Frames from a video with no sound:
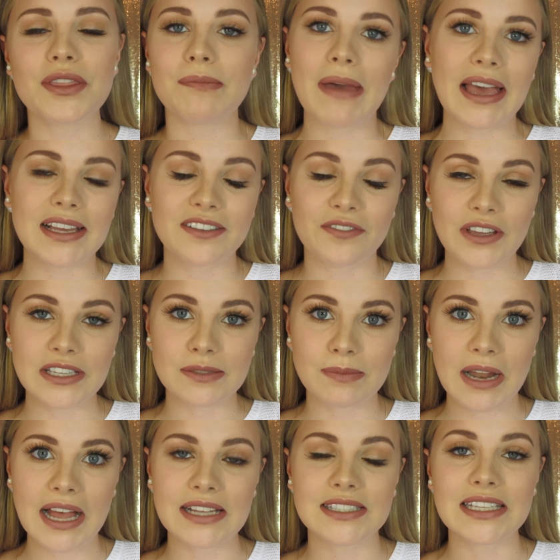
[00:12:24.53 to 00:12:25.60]
the MAC Fix
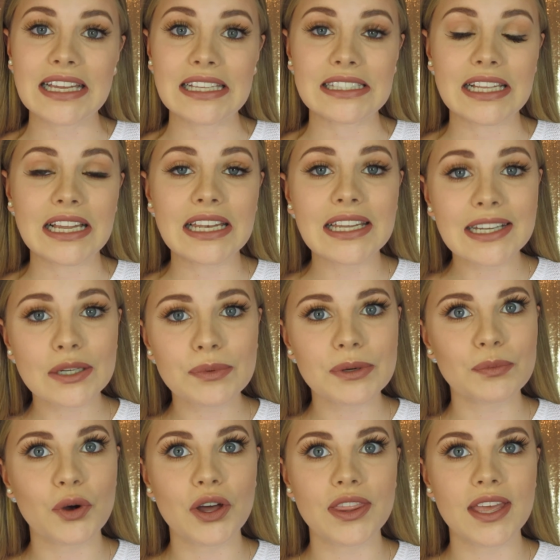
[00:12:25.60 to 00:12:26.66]
Plus is a little
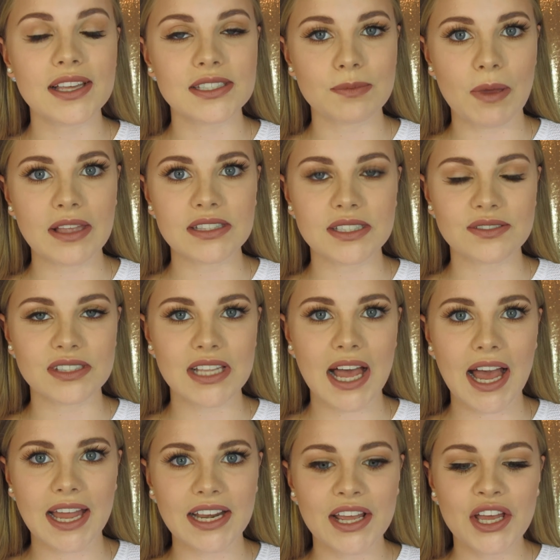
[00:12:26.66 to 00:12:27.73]
bit more on the expensive
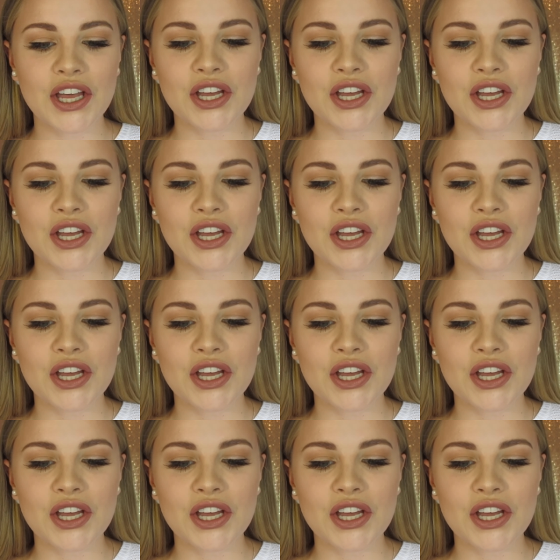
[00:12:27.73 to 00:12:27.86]
side